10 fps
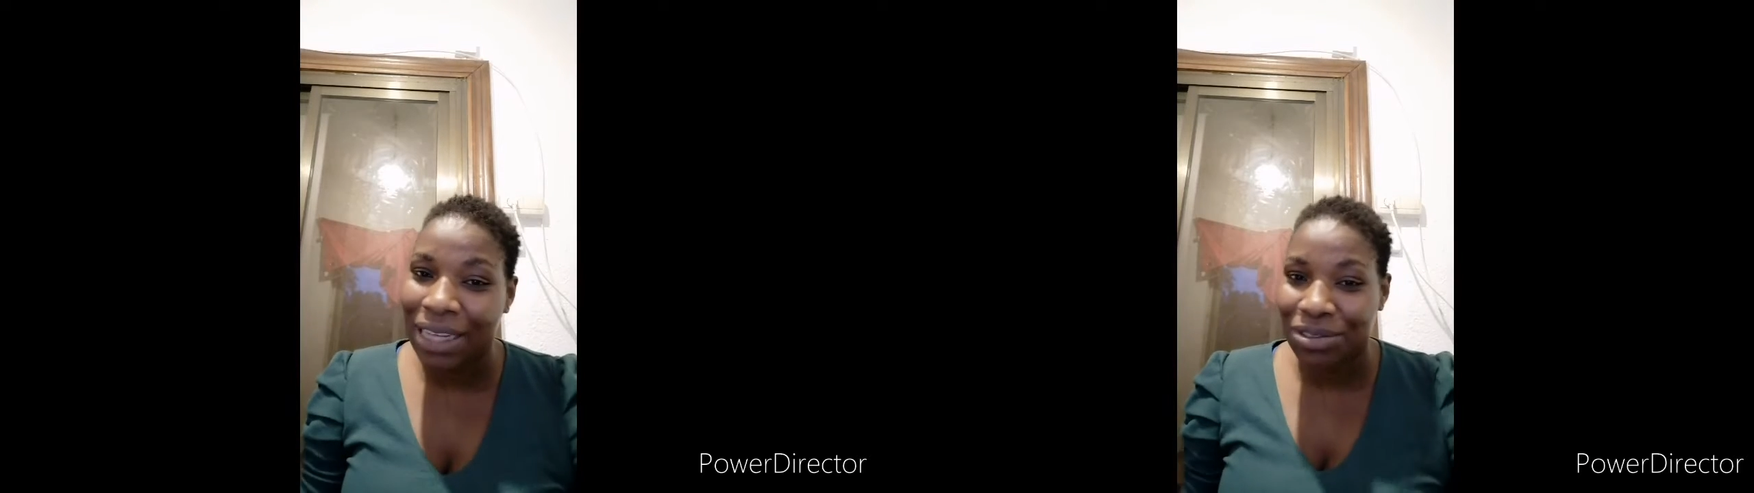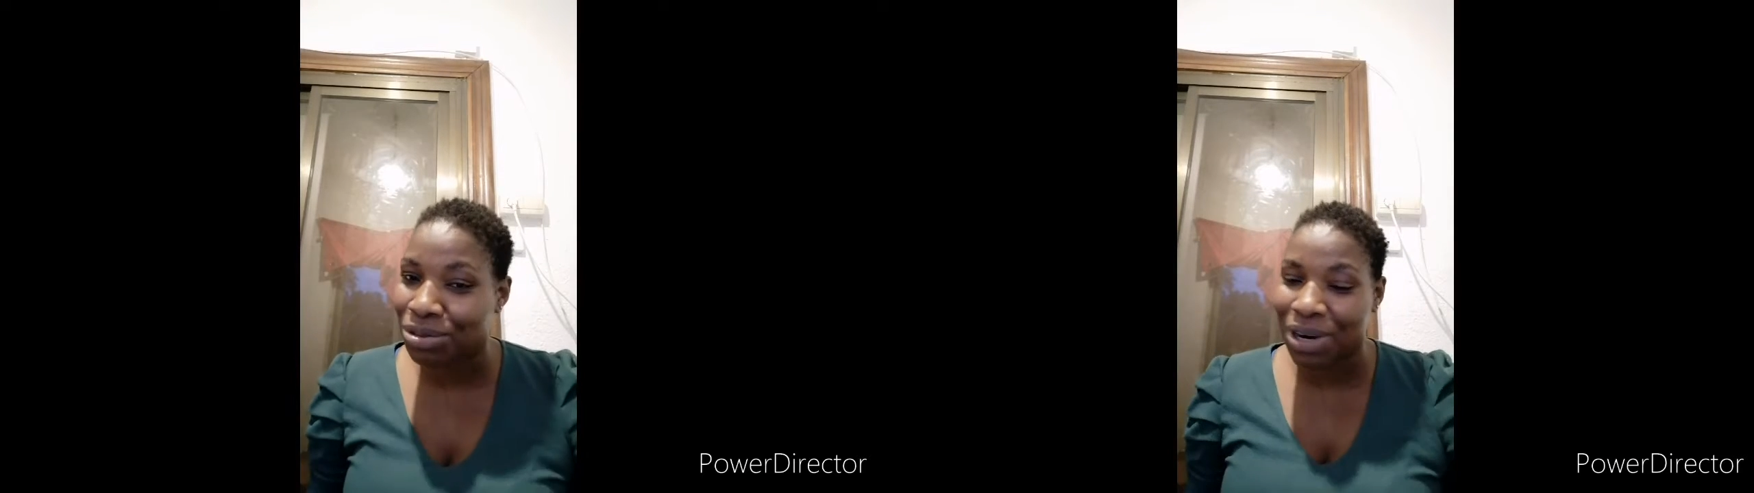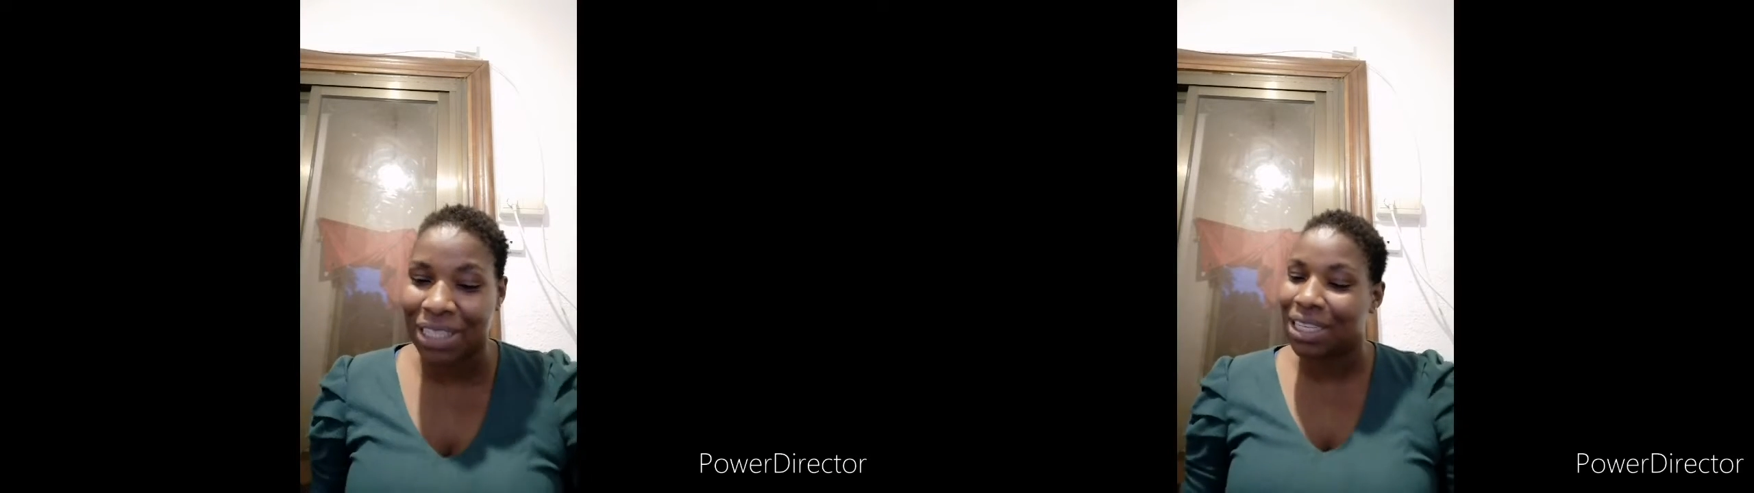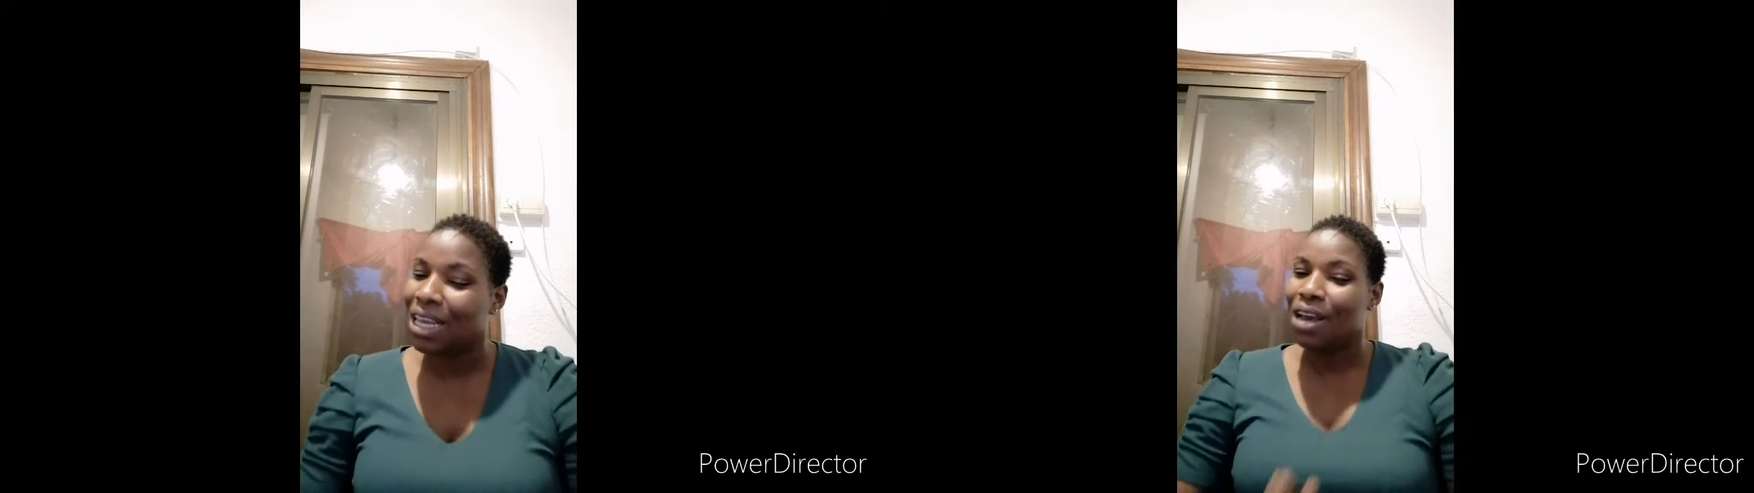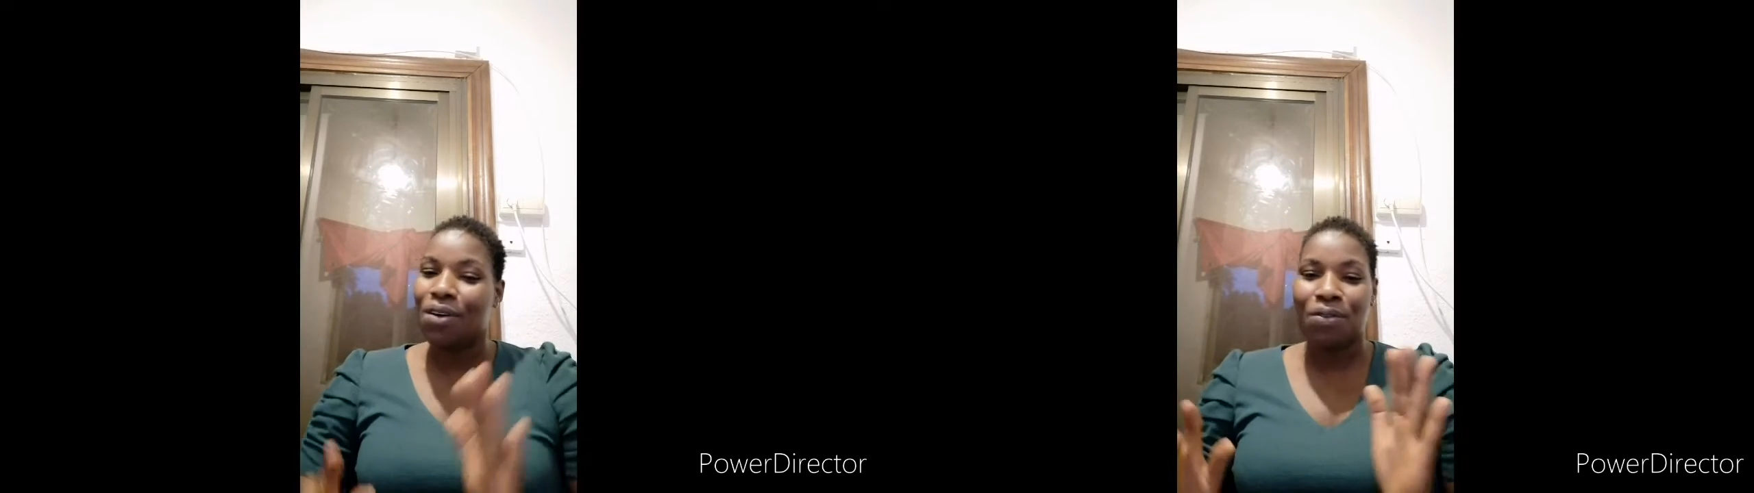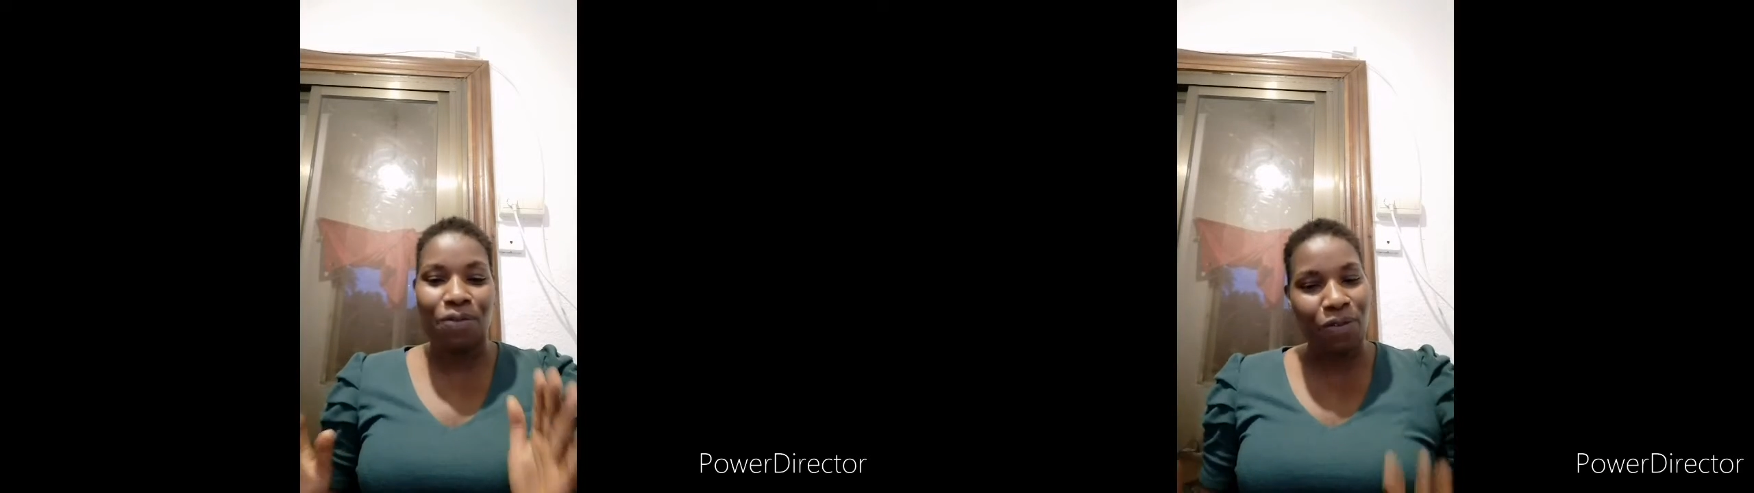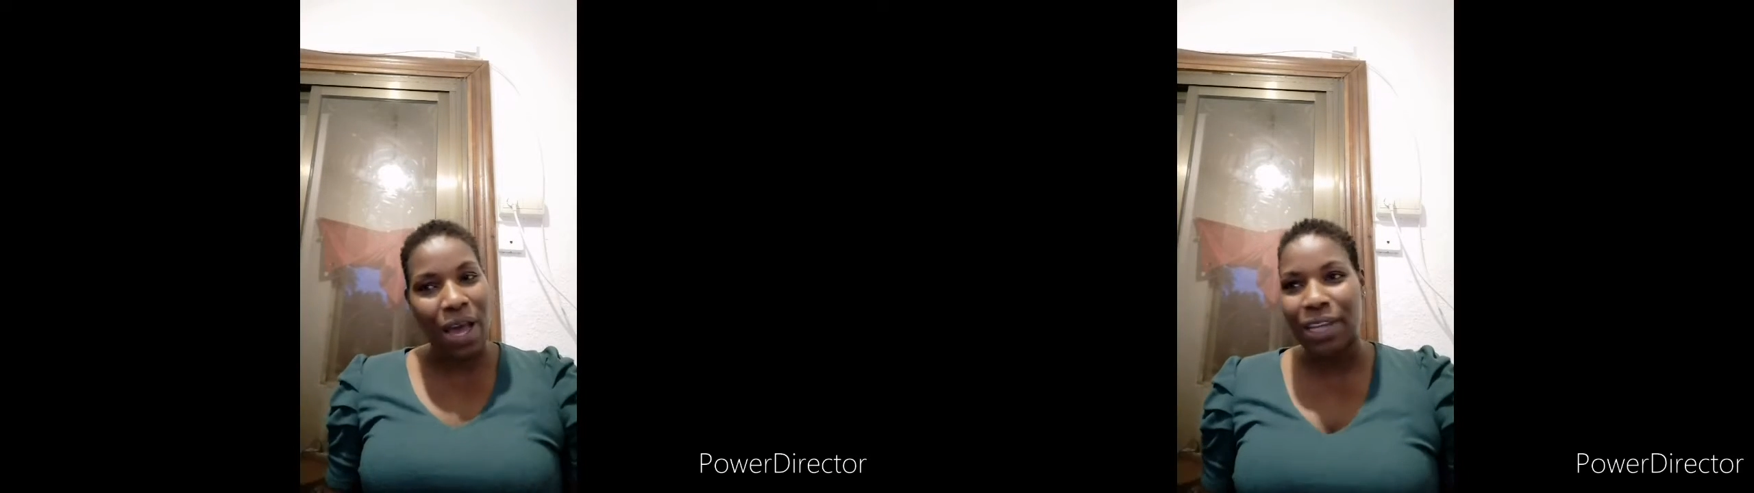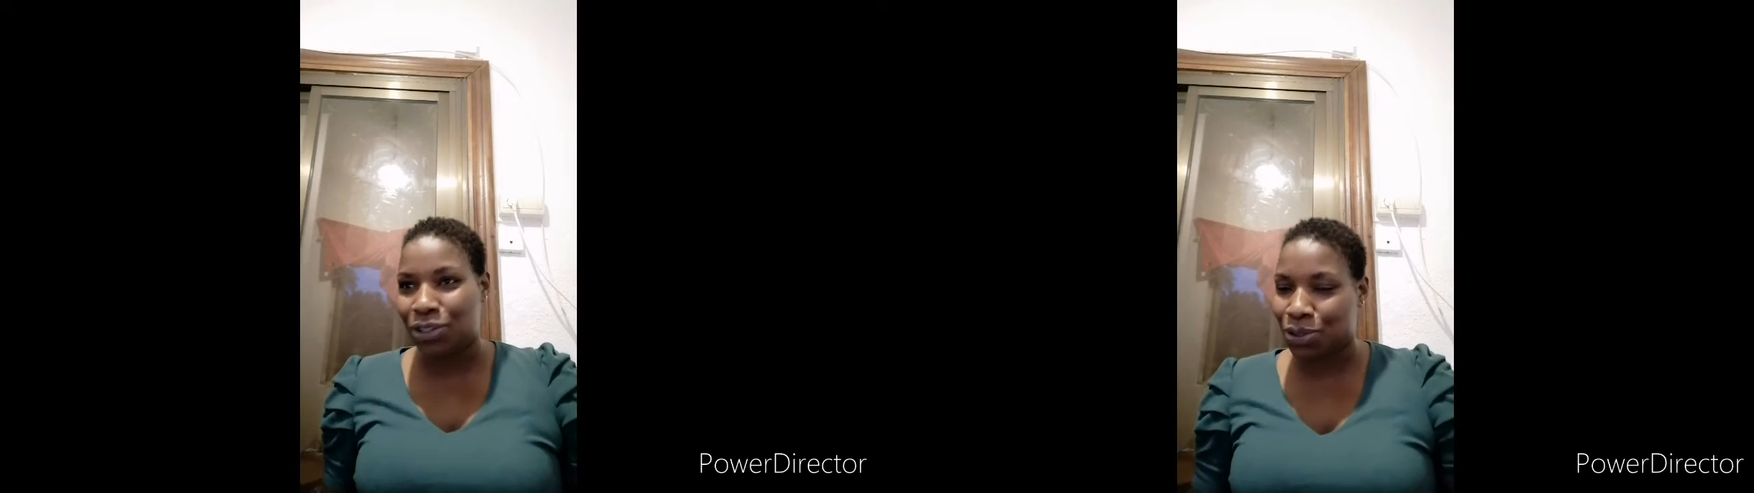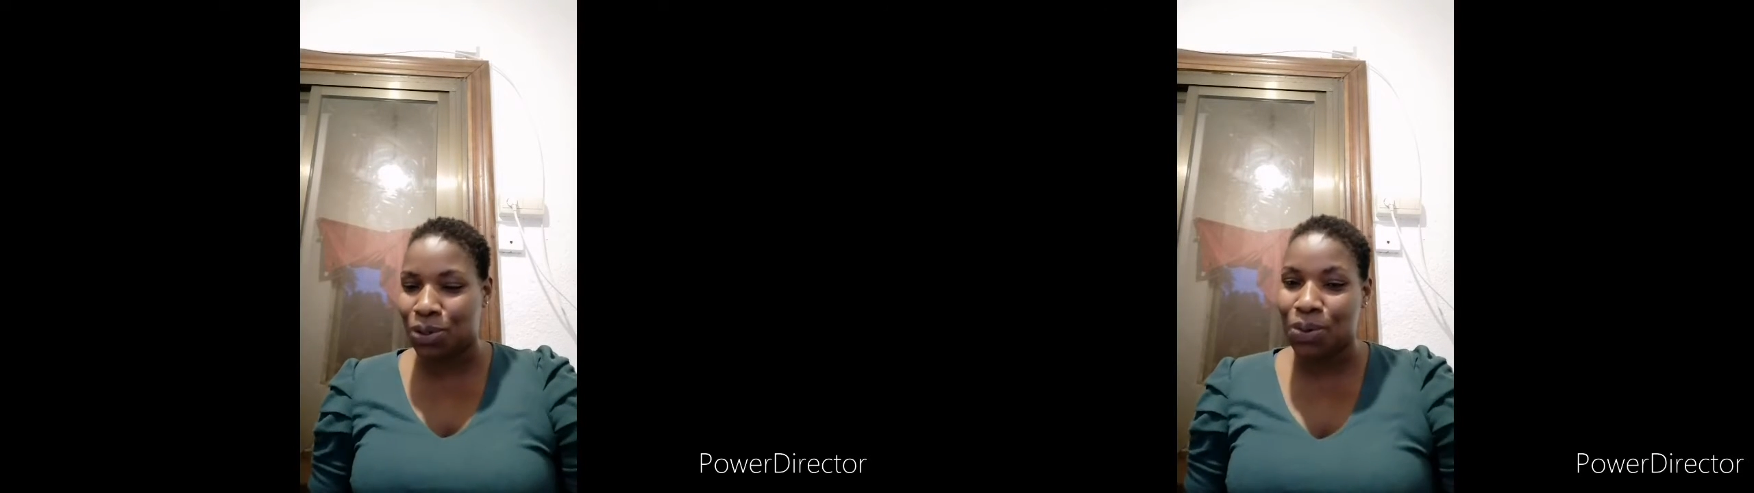actress first.